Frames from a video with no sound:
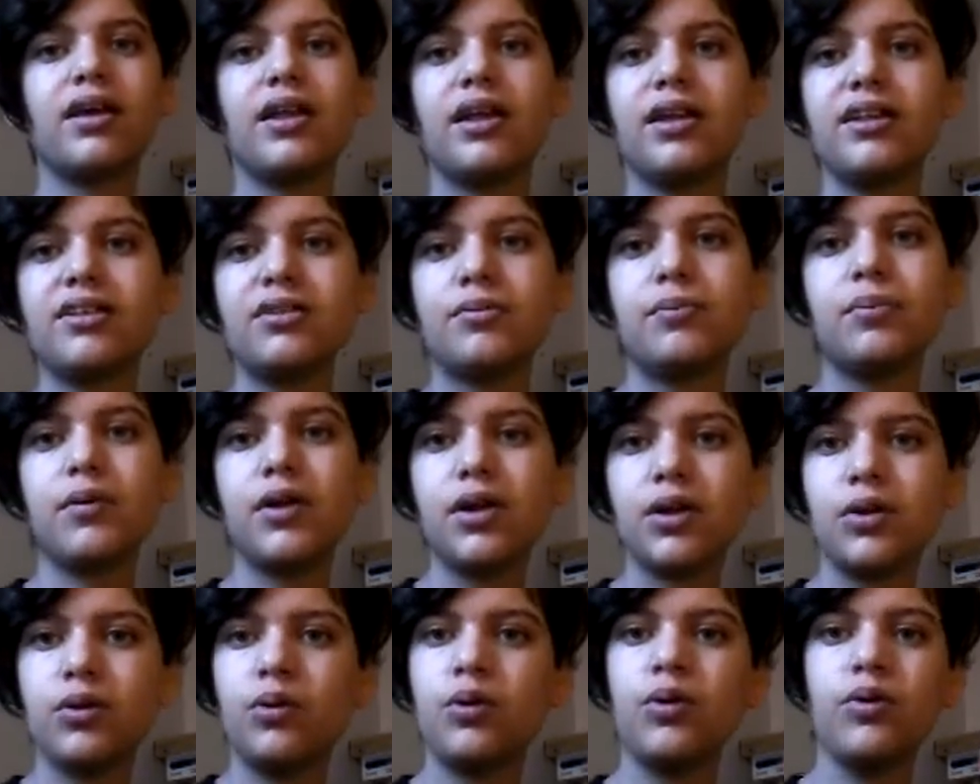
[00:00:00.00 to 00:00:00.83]
And it's
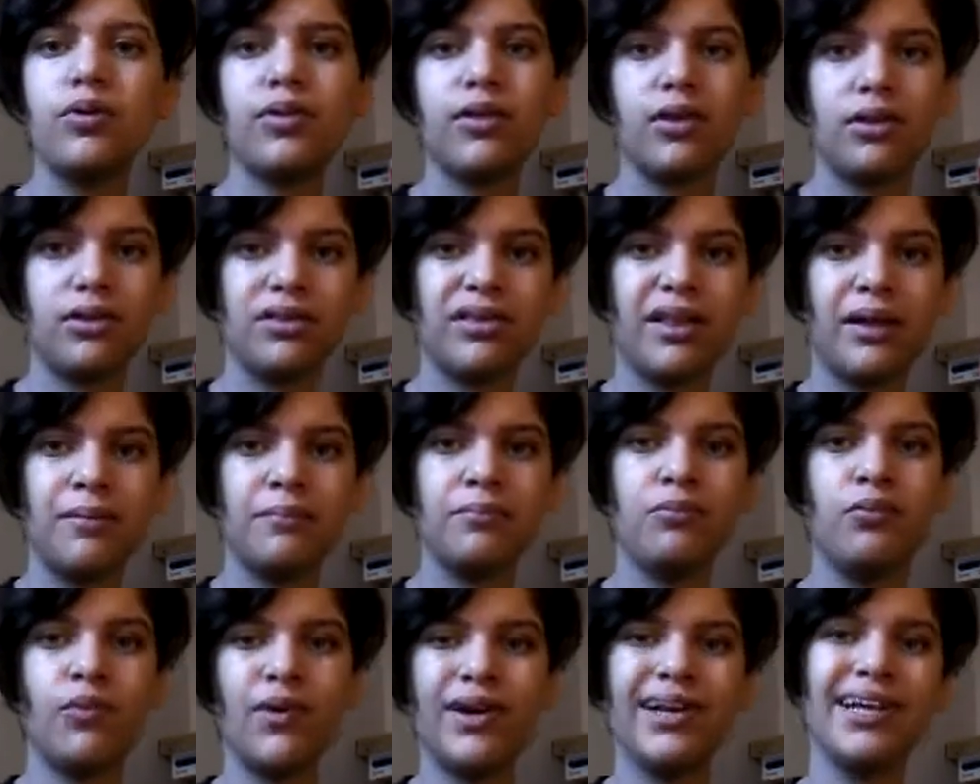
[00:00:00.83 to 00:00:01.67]
pretty cool that
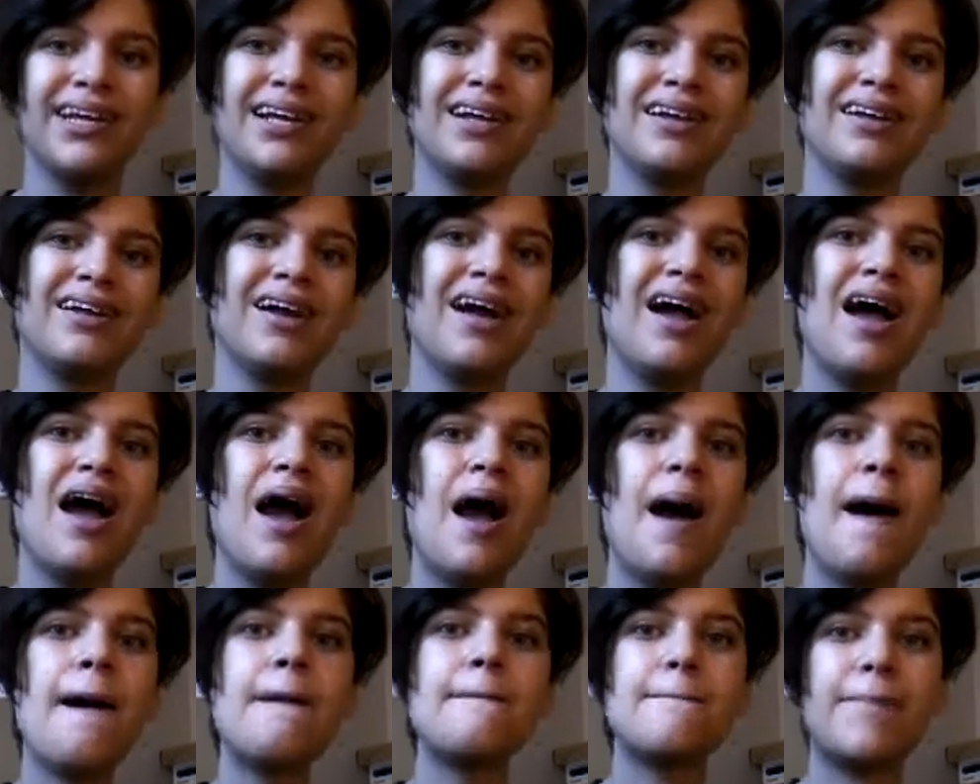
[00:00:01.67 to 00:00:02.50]
them winning
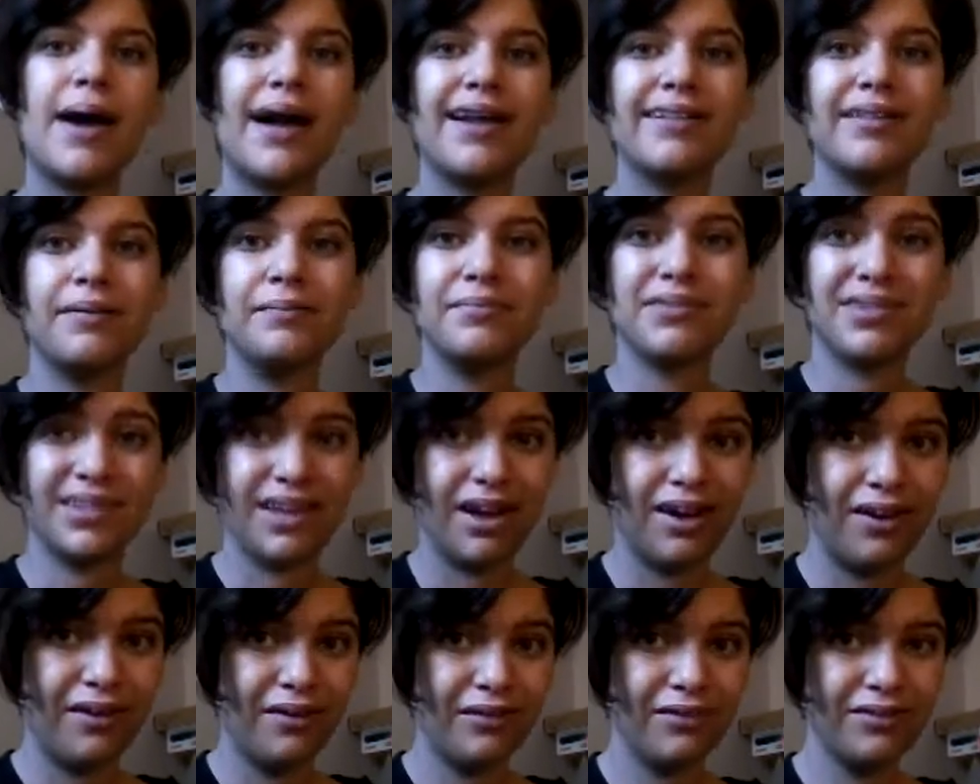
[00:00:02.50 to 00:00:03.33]
by
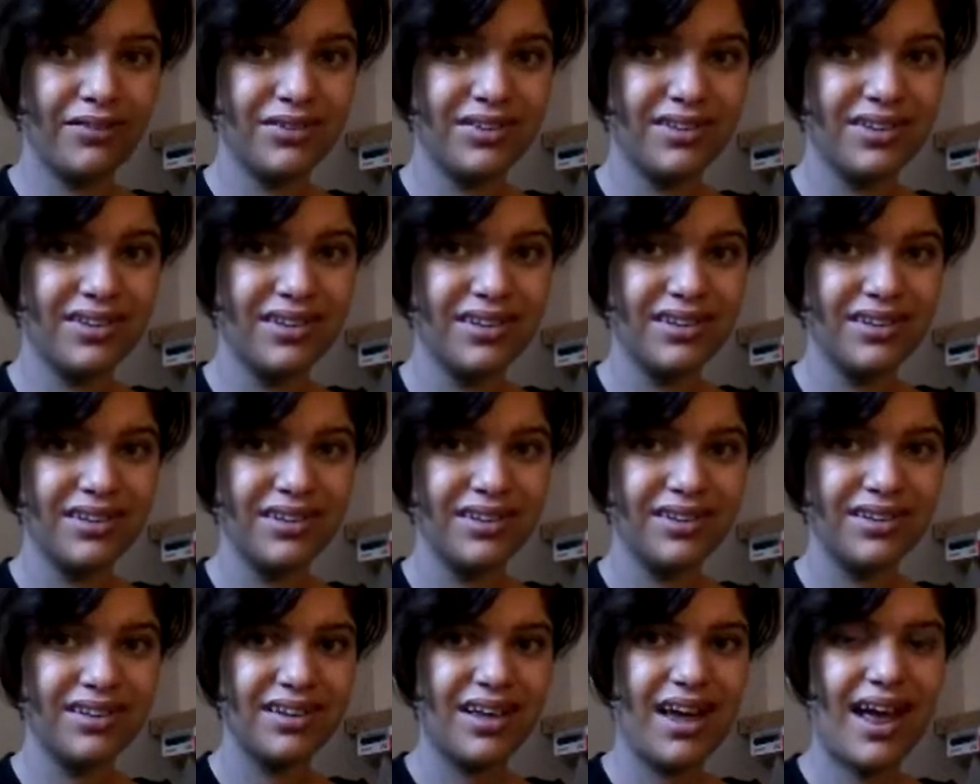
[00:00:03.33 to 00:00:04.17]
themselves
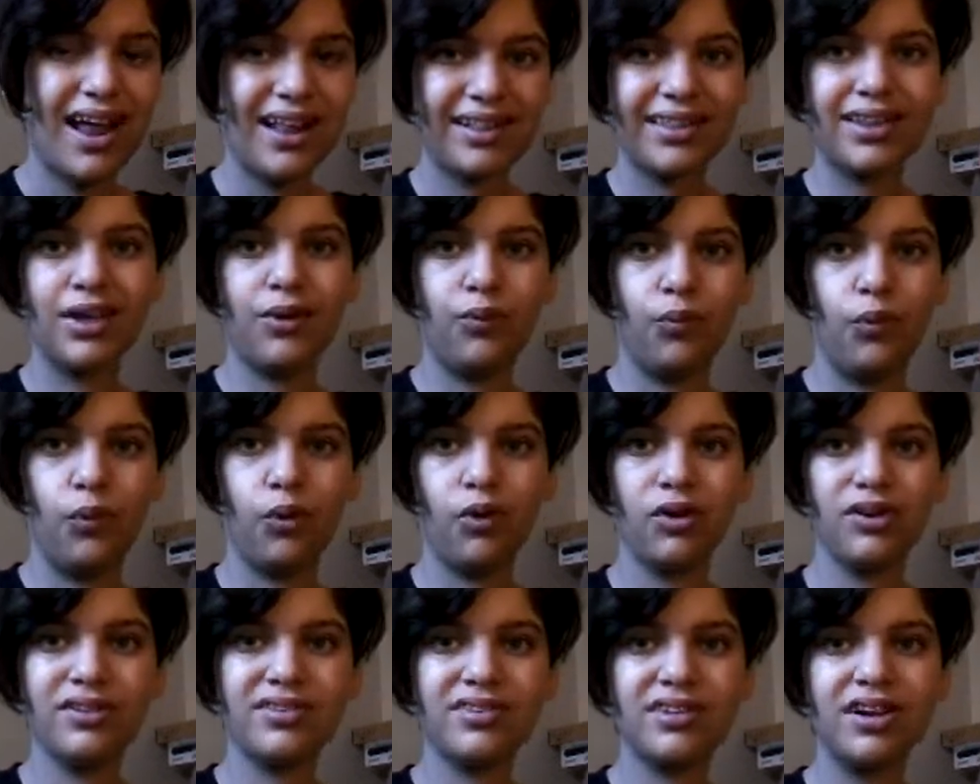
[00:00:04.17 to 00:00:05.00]
at the
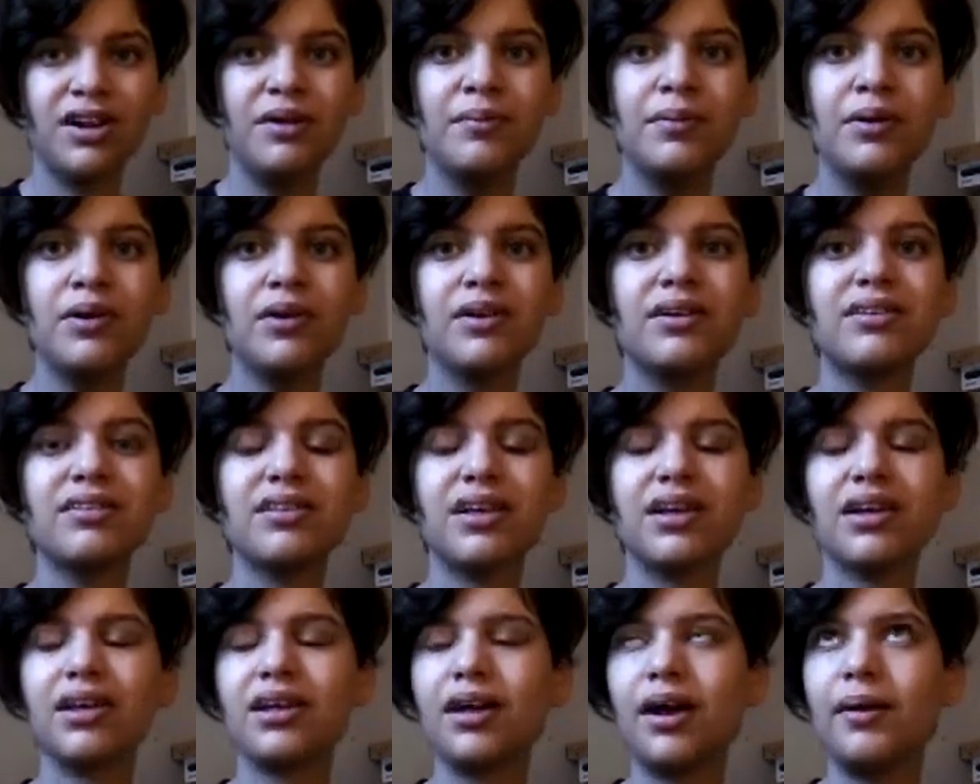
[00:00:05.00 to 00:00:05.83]
award ceremonies.
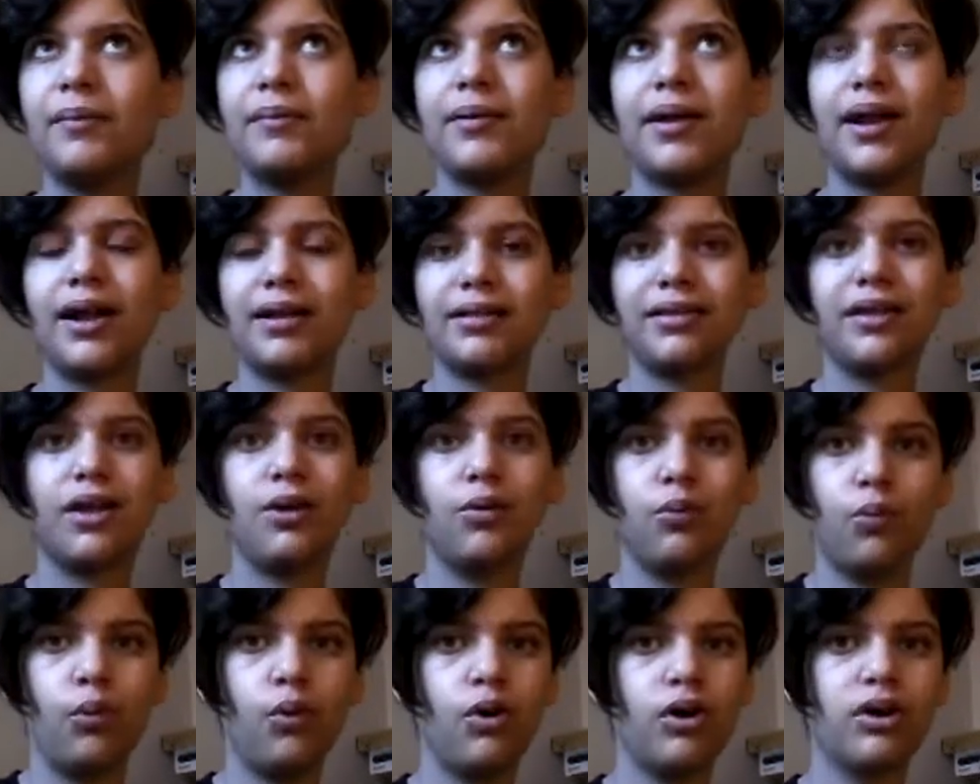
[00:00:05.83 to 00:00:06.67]
Like, I mean, at the
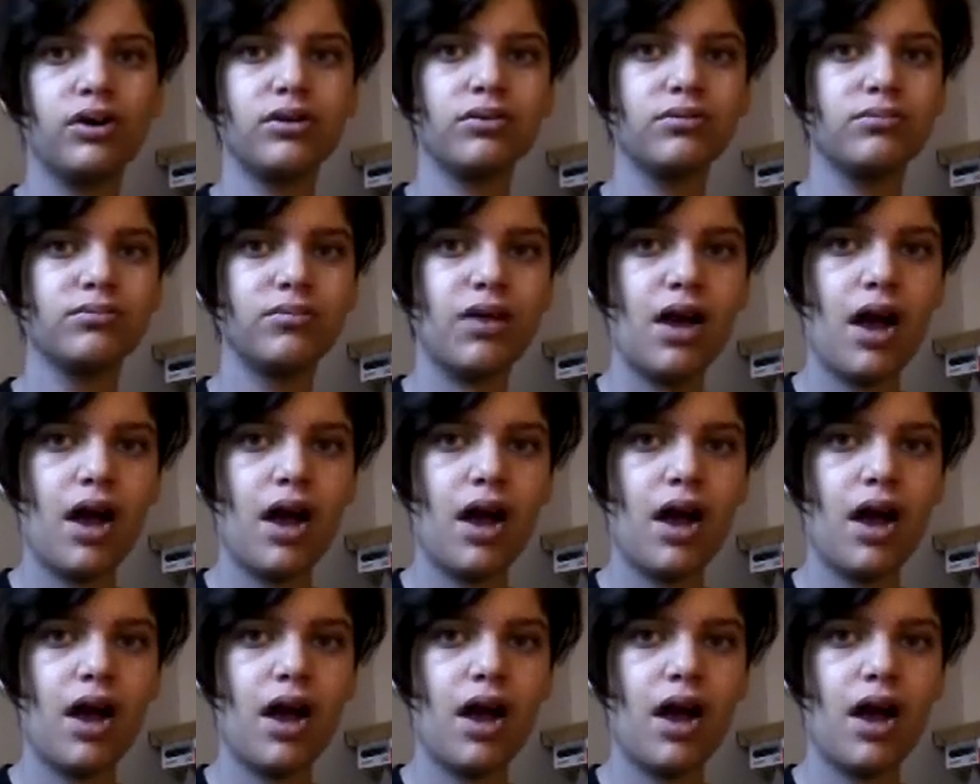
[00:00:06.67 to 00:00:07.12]
awards,